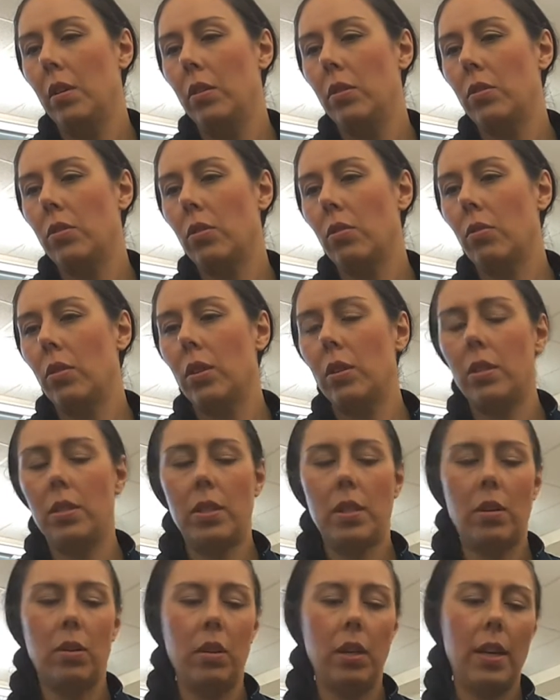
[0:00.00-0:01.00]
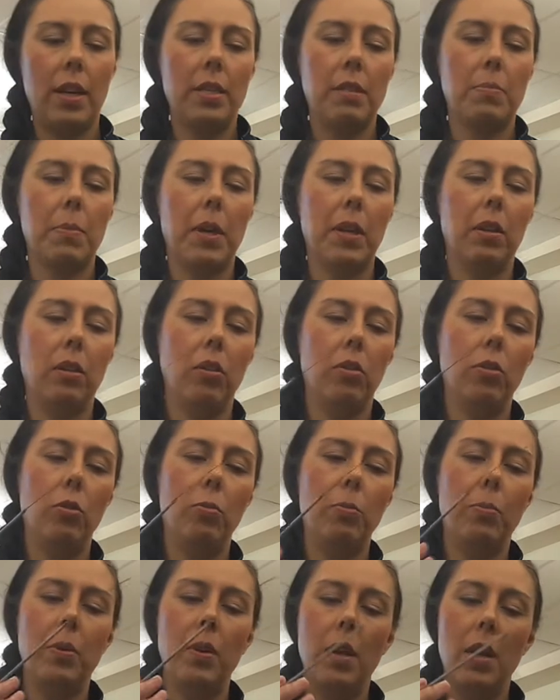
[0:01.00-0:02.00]
So I'm going to sterilize my
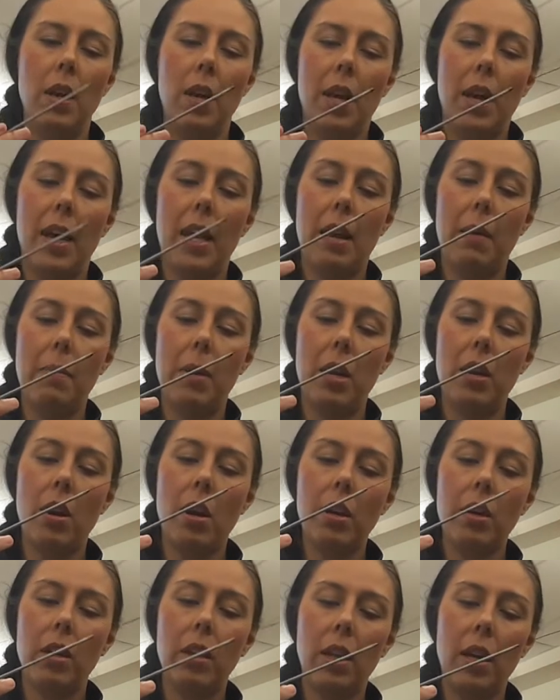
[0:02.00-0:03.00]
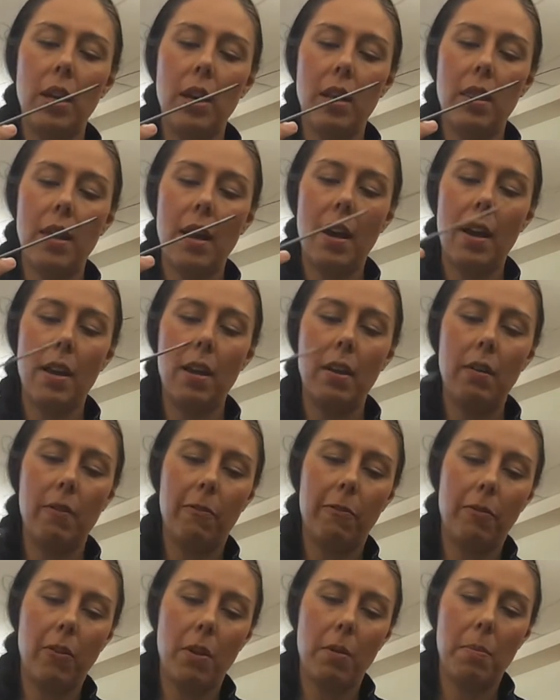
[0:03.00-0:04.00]
loop, and I'm inoculating that
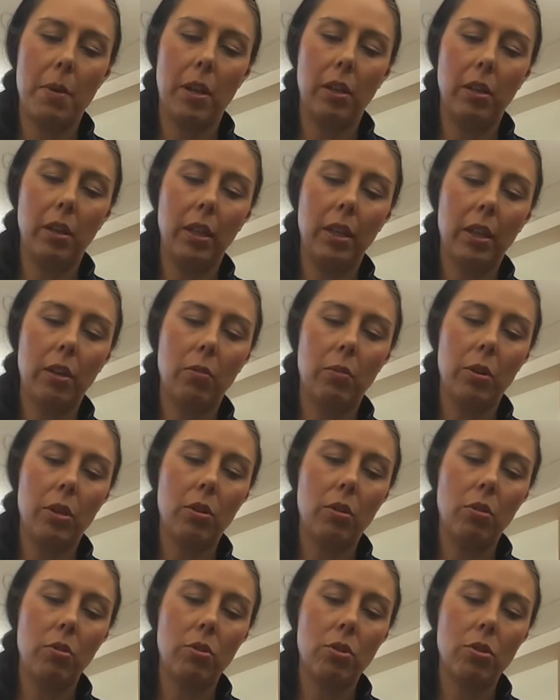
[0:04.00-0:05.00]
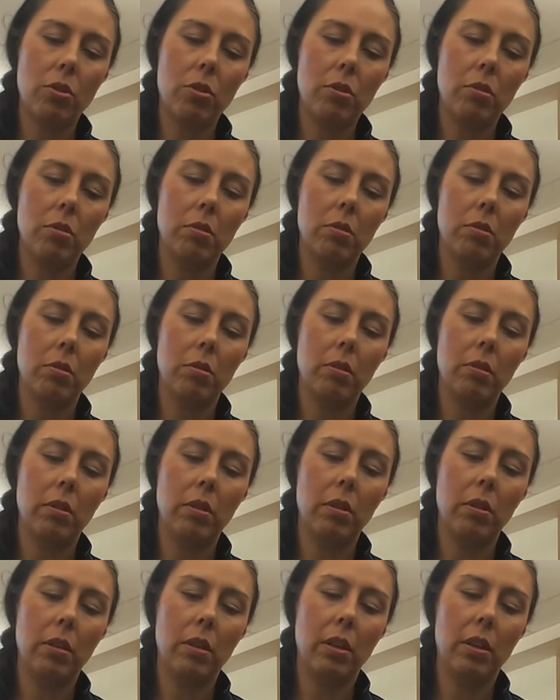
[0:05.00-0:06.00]
from a liquid culture.
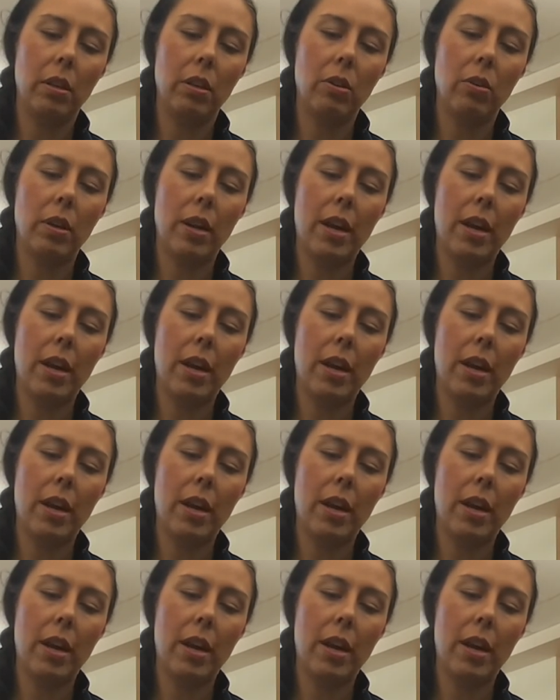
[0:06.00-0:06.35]
You could